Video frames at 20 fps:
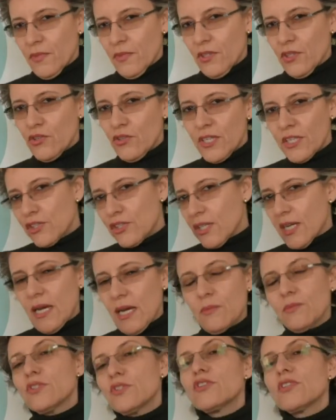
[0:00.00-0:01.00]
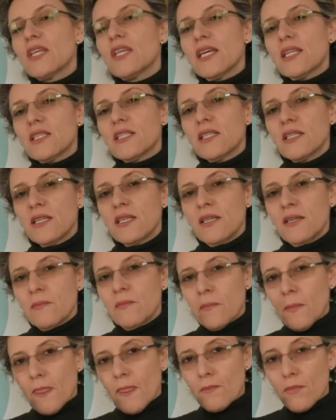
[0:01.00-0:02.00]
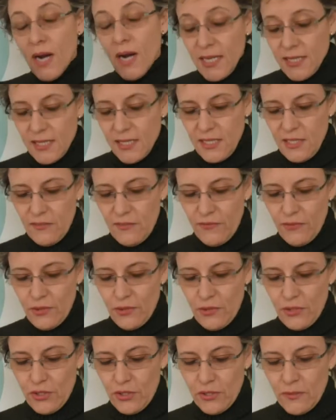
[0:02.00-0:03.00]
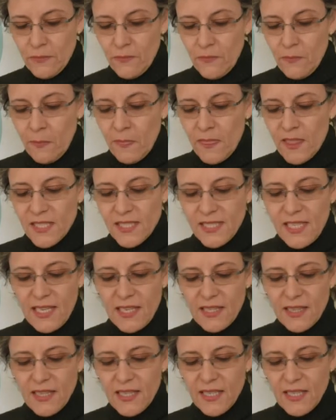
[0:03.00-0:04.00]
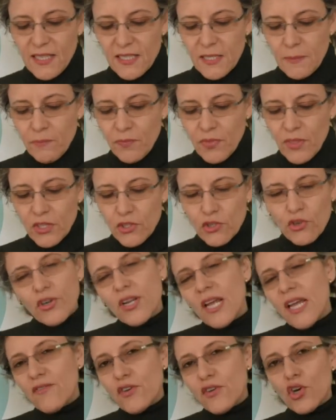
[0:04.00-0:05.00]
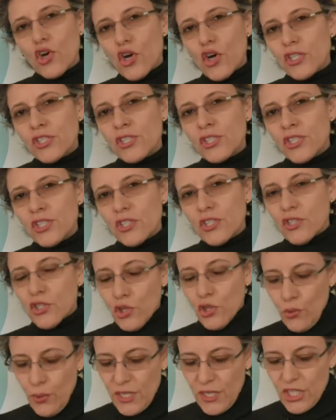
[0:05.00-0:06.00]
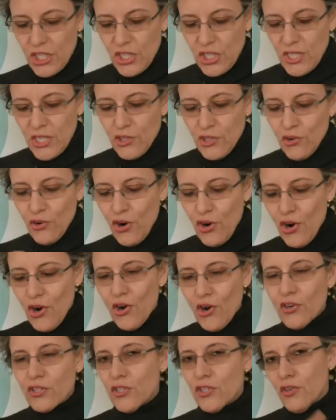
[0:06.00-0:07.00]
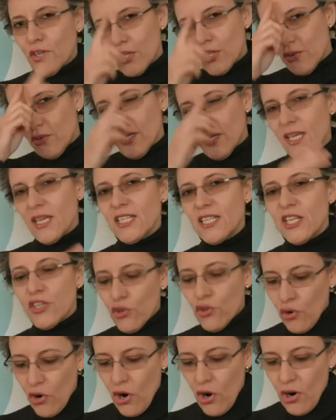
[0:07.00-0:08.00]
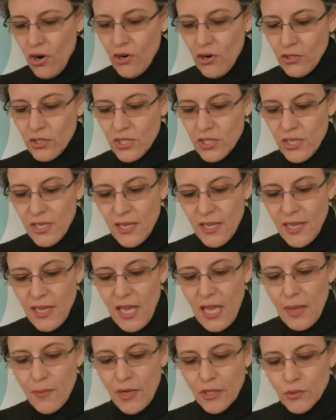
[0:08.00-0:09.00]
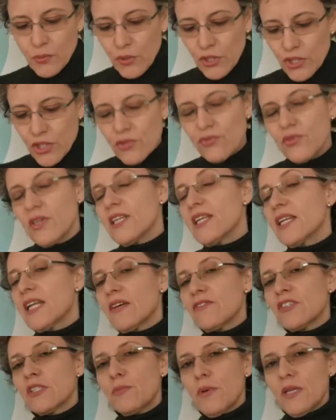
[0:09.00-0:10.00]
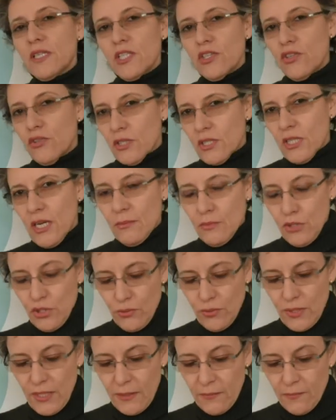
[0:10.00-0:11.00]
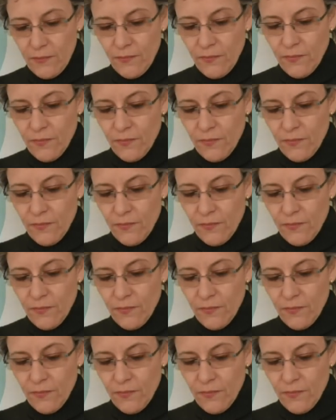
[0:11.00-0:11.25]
You need to come to that mindset first. The second thing is you've got to have a constant question in your heart, not in your head, in your heart, about what you really love spending your time doing.